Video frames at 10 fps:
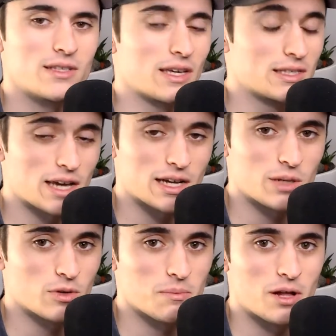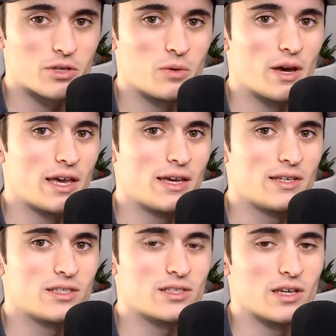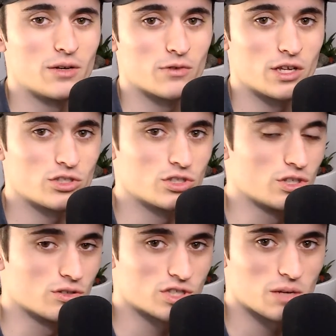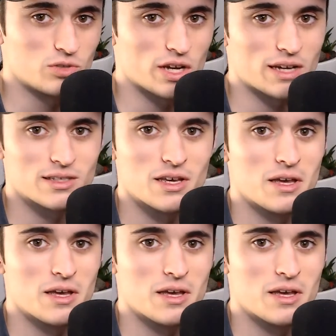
exactly where the Milky Way is in relation to your subject,